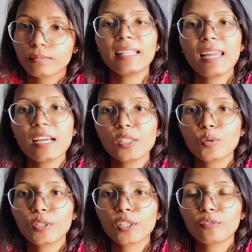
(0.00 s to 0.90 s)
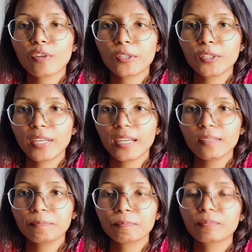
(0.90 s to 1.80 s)
And the last question for
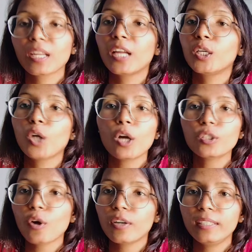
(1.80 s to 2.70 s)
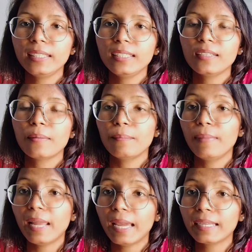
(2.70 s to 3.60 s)
today, not only
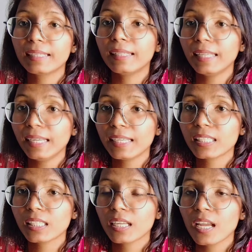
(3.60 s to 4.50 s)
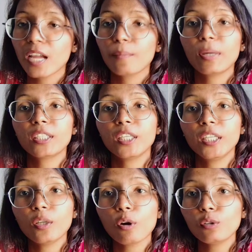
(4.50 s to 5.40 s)
blank late, but
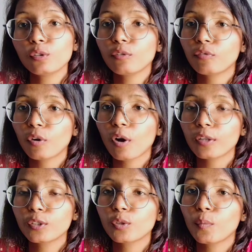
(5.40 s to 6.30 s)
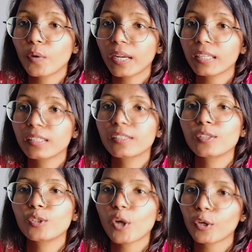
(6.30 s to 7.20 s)
he also forgot to bring
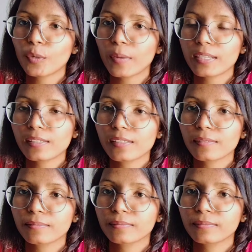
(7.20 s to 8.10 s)
documents.